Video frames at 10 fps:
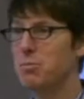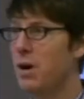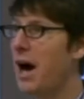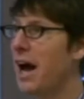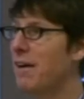
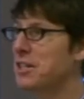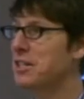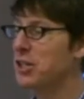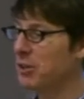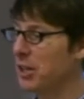I have to
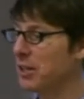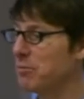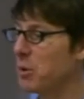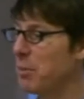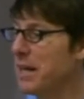continually
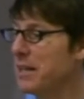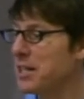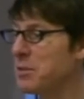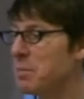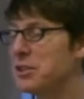repeat
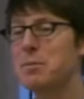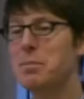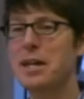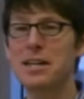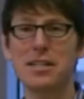this, but just
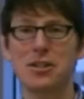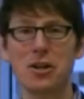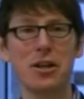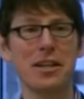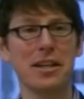because it's
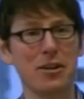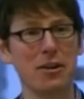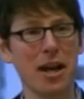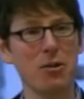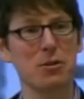on the
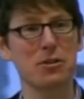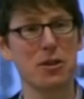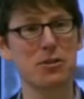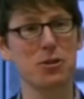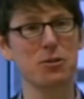internet or it's
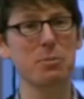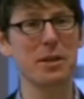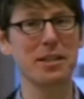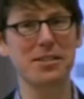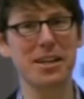on a social
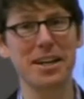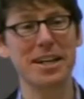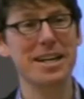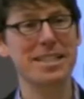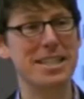media site
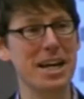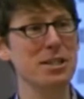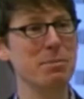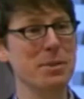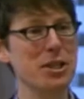
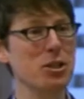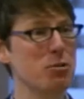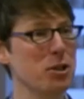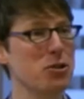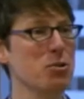doesn't mean you
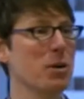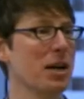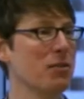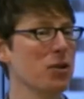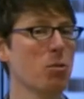can do
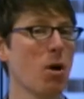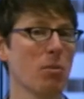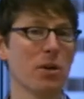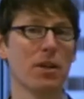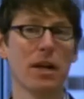whatever you
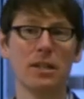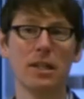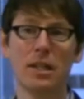want with it.